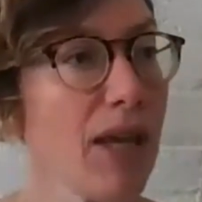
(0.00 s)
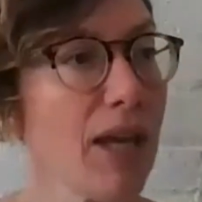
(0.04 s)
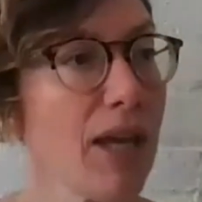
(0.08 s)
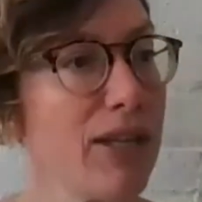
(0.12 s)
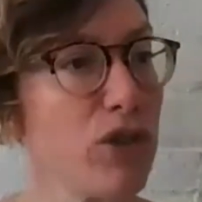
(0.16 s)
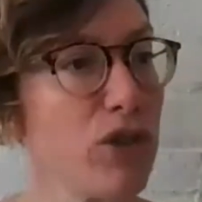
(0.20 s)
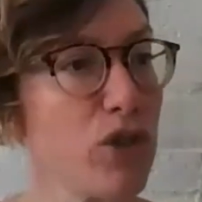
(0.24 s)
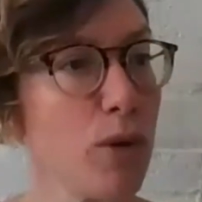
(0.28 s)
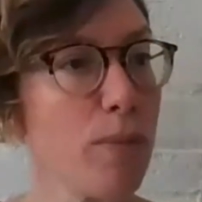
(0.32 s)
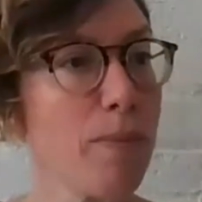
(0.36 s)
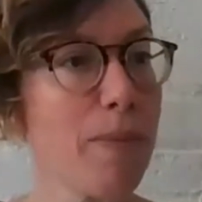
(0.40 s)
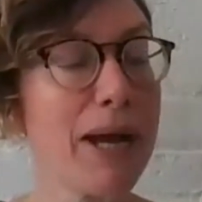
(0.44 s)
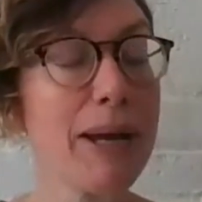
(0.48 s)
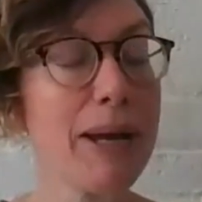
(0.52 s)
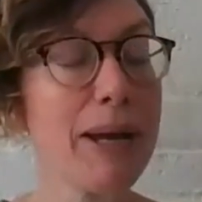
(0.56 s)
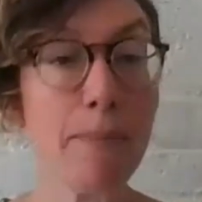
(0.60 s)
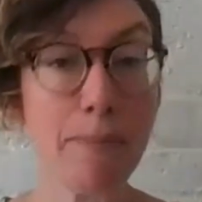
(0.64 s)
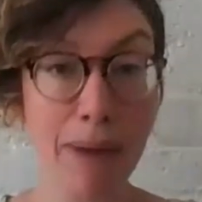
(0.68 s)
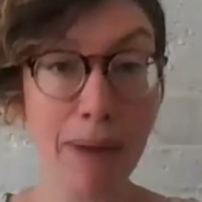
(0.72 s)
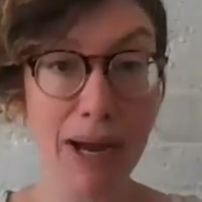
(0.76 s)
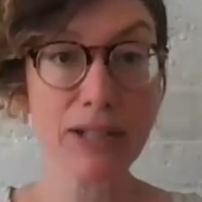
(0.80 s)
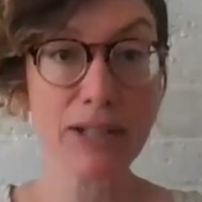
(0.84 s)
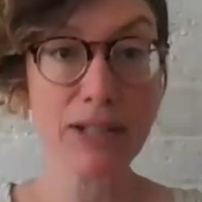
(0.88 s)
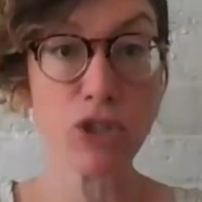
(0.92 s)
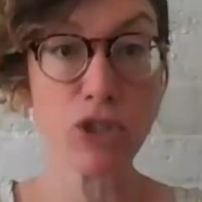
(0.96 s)
And so my
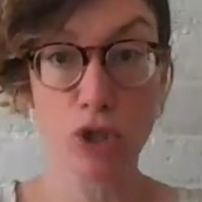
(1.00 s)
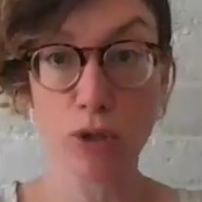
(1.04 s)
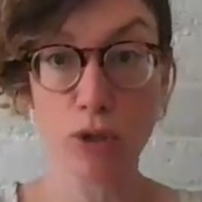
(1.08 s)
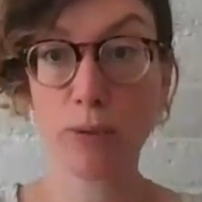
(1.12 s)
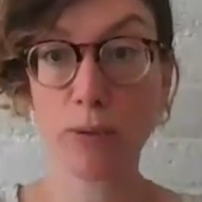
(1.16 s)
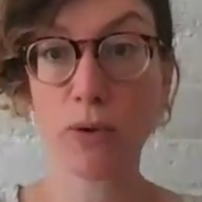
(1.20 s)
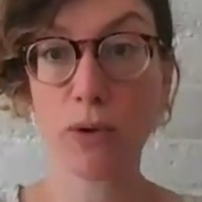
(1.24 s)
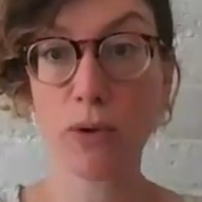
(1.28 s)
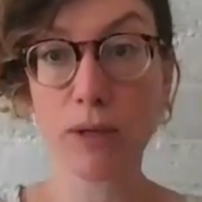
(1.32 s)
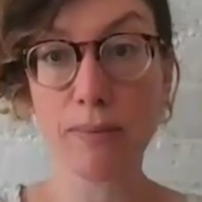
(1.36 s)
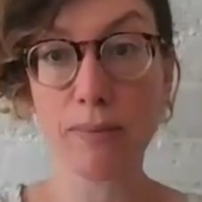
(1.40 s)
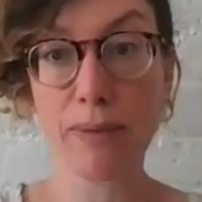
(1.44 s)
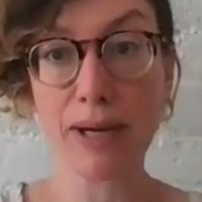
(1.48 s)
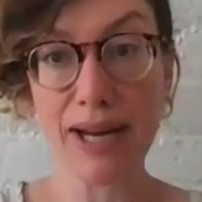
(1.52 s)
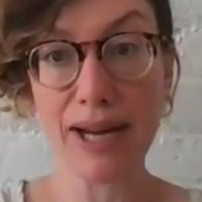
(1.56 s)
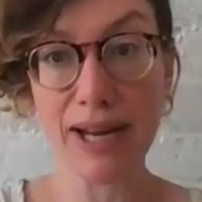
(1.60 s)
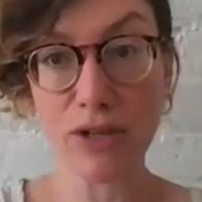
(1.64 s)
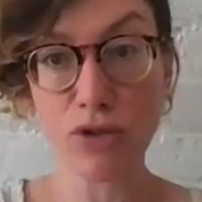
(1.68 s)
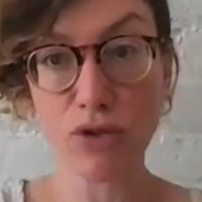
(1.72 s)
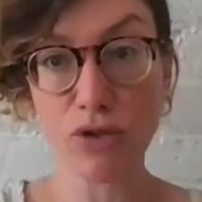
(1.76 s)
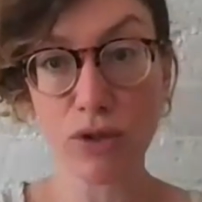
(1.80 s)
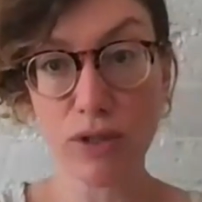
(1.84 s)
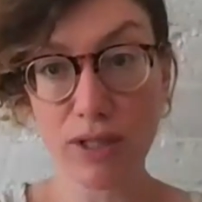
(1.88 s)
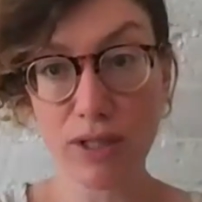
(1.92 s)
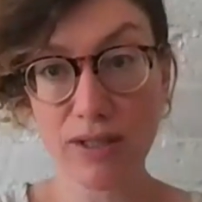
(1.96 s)
to your point, my
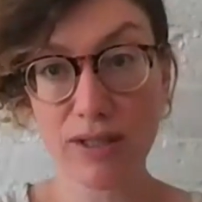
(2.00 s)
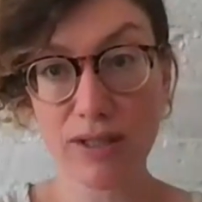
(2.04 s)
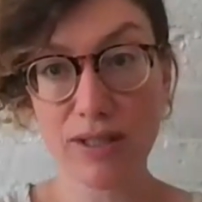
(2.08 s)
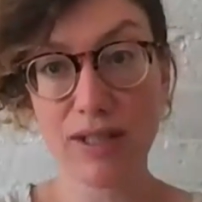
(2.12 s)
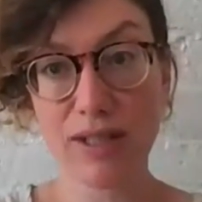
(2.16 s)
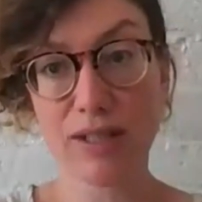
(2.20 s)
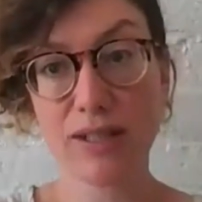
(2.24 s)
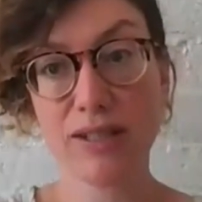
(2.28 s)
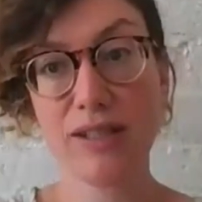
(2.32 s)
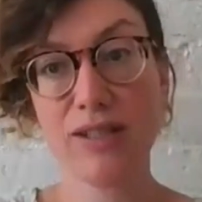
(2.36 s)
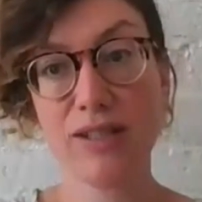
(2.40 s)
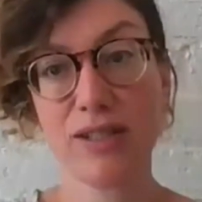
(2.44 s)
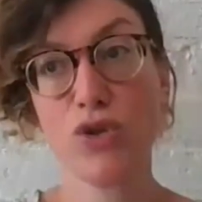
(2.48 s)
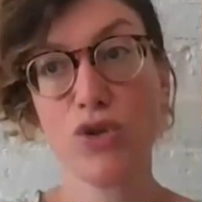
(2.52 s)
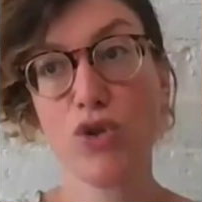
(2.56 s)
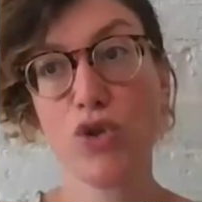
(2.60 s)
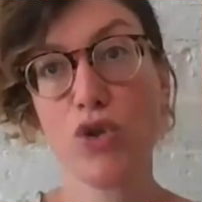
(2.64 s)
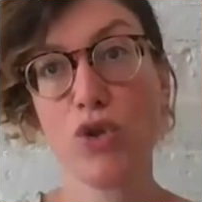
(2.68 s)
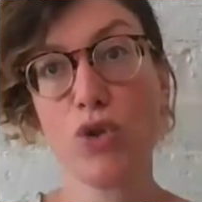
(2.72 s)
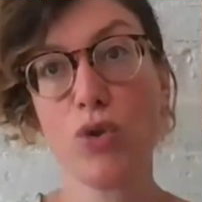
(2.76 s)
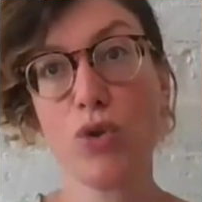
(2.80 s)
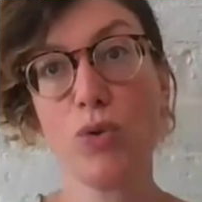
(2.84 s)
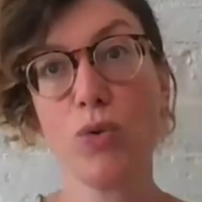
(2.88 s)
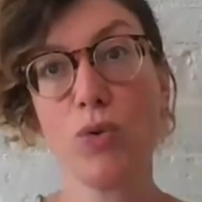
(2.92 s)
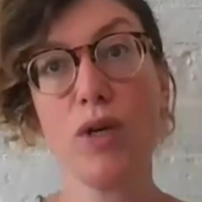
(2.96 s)
natural instinct is
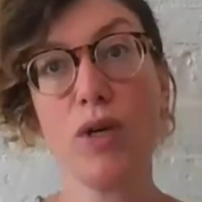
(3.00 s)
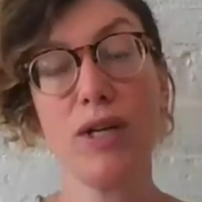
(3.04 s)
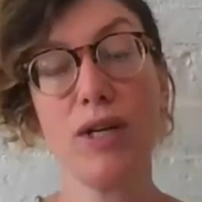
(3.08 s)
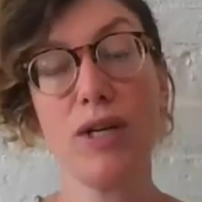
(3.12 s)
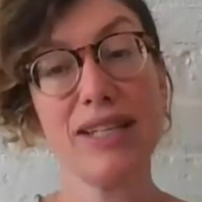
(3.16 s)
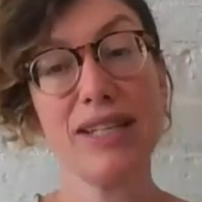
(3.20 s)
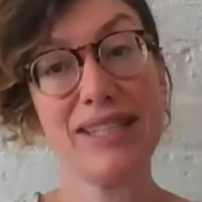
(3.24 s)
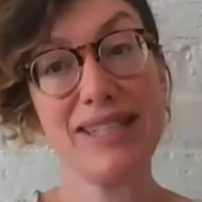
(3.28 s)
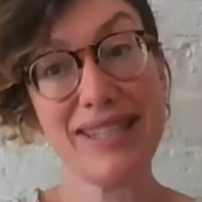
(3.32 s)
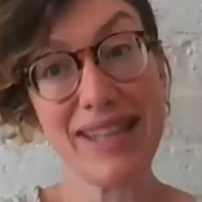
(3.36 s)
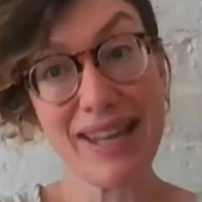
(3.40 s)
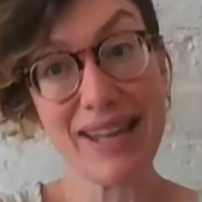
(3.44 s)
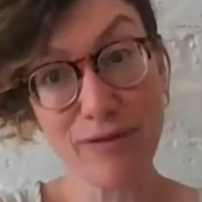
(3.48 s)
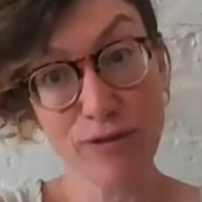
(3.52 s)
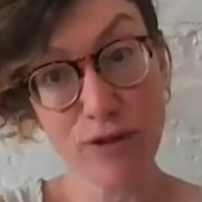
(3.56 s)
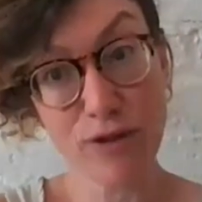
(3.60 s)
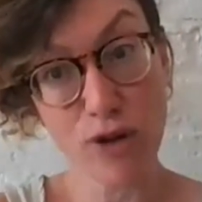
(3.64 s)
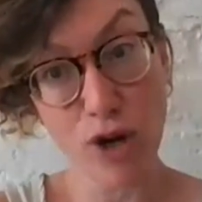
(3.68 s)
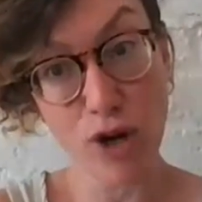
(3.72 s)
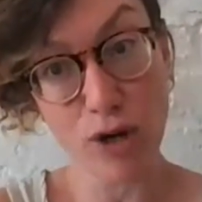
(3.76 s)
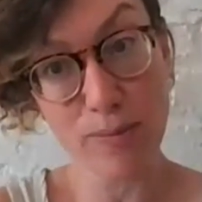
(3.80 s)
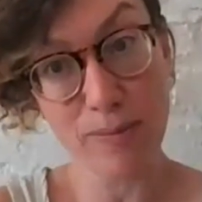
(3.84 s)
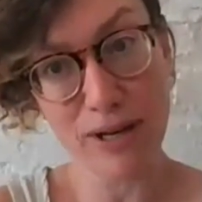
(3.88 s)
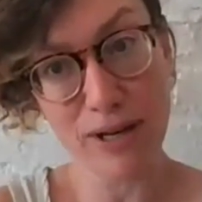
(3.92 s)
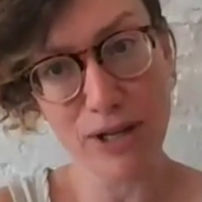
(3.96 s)
to
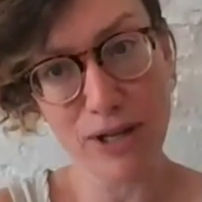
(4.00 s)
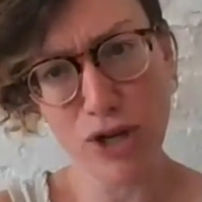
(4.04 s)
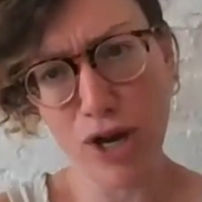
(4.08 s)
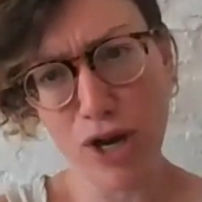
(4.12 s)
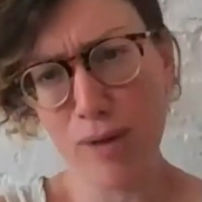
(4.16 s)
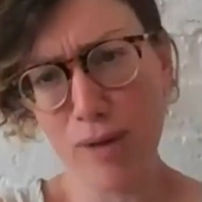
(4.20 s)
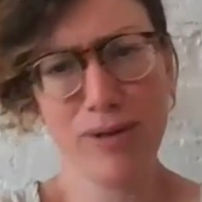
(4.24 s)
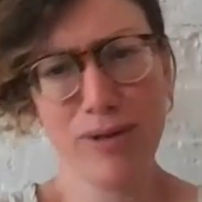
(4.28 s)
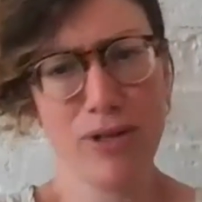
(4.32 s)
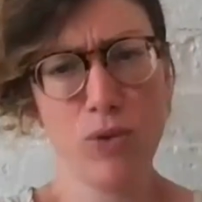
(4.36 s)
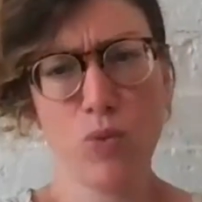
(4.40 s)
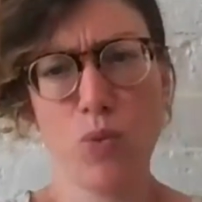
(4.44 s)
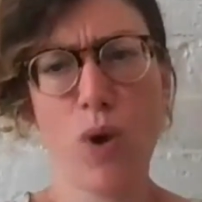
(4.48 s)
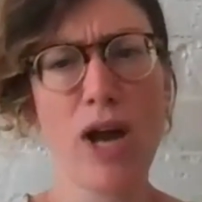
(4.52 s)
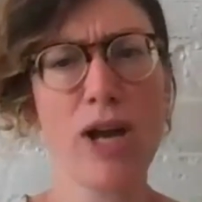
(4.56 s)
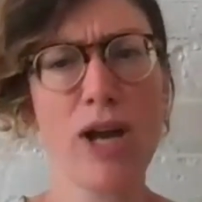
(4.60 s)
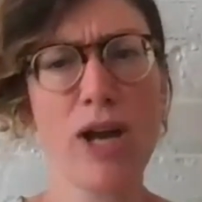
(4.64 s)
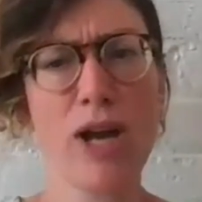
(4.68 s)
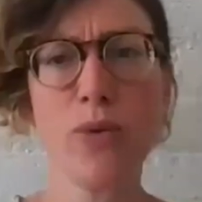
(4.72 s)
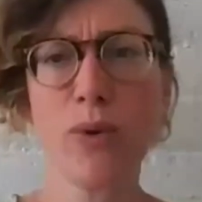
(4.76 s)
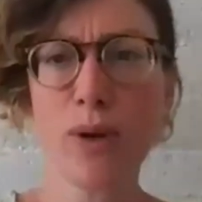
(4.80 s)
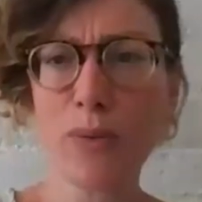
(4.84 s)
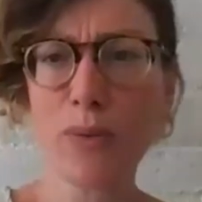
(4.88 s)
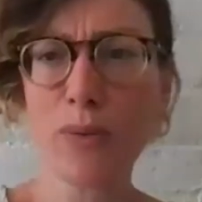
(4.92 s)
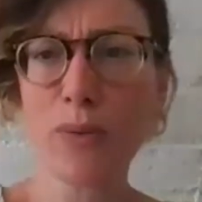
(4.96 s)
safeguard my job, because why
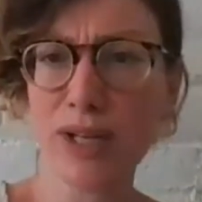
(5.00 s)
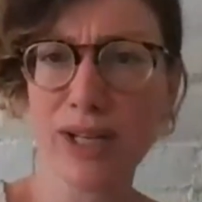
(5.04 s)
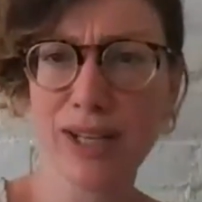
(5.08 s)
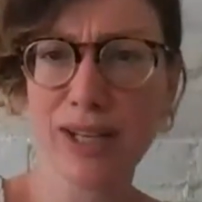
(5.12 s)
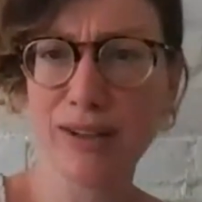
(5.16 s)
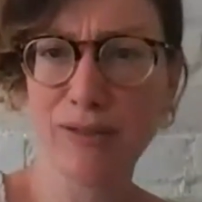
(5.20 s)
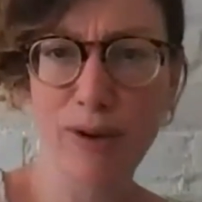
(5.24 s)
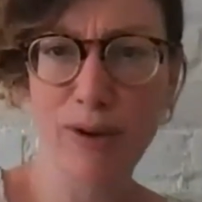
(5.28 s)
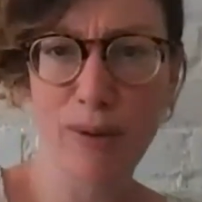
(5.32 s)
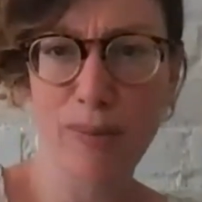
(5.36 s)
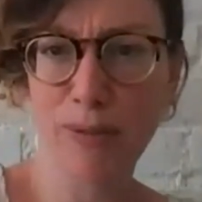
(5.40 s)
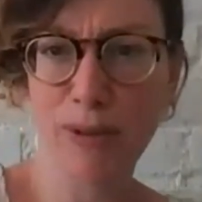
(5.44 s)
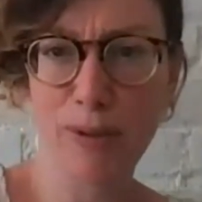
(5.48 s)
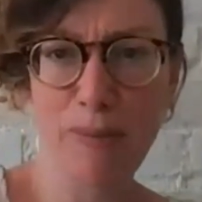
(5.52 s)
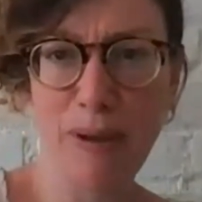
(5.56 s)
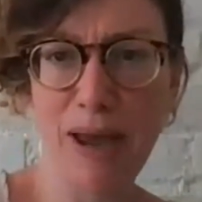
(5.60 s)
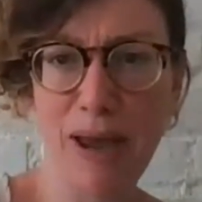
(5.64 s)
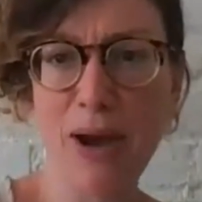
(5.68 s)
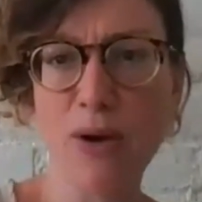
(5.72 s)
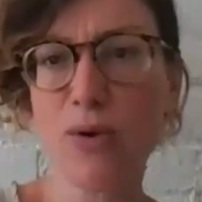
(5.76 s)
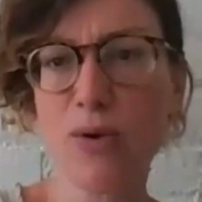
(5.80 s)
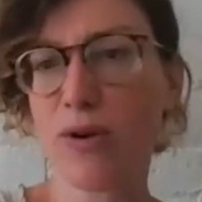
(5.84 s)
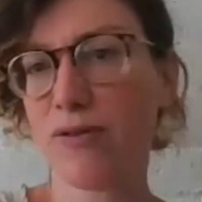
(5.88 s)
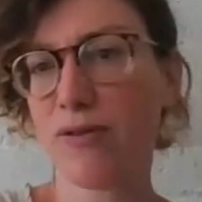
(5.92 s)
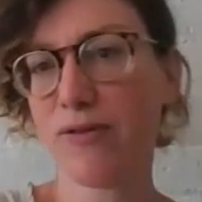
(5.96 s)
do I want to give up the
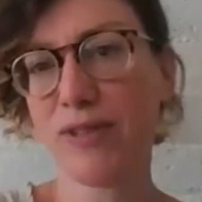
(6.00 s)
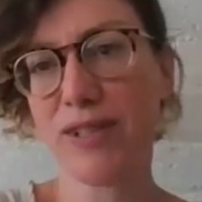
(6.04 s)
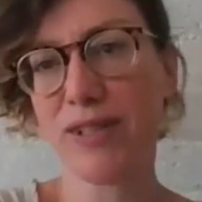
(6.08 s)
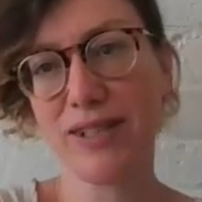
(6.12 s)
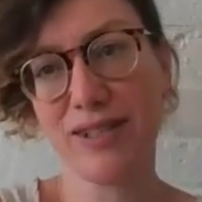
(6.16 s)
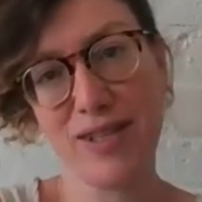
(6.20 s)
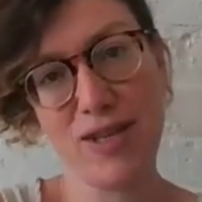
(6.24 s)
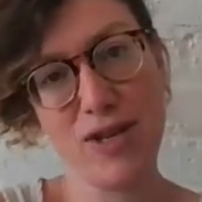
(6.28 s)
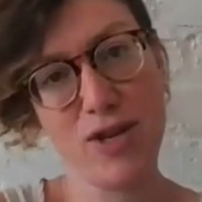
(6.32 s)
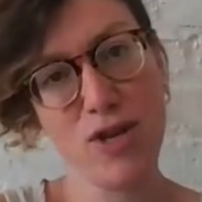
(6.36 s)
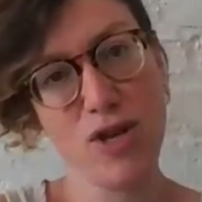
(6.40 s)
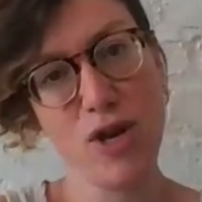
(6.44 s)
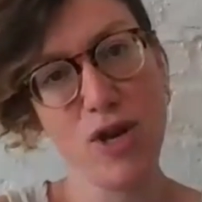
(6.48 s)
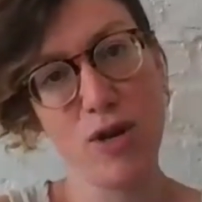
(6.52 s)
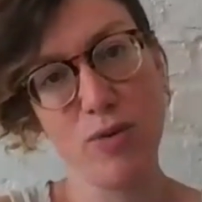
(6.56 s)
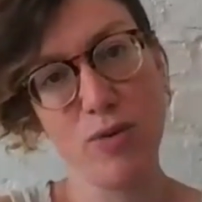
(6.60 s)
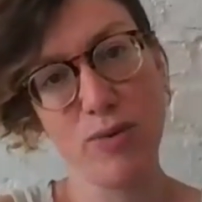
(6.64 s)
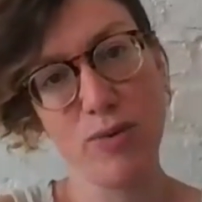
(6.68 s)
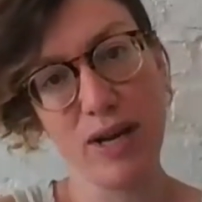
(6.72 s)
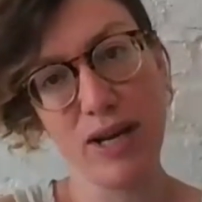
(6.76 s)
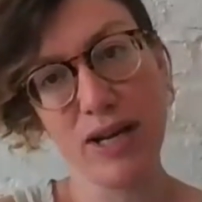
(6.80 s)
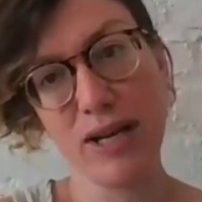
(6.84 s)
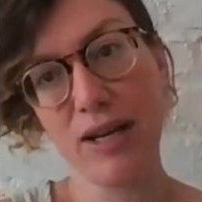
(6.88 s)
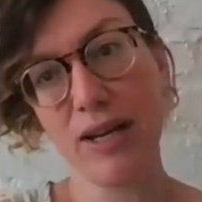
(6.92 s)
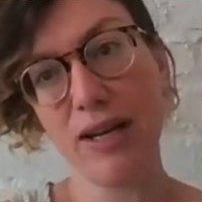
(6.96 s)
power of the CEO,
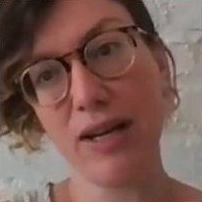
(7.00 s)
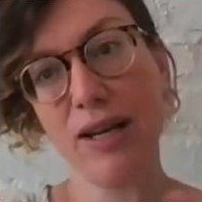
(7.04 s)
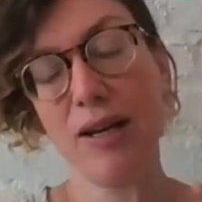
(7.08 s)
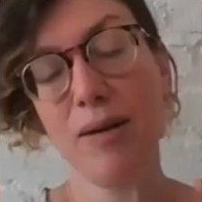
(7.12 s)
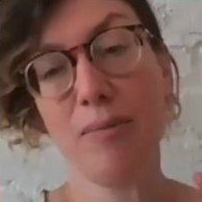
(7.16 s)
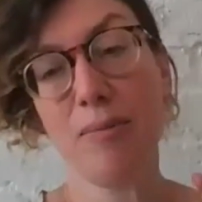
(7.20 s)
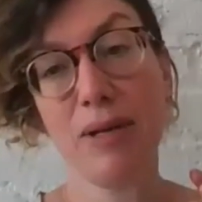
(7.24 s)
right?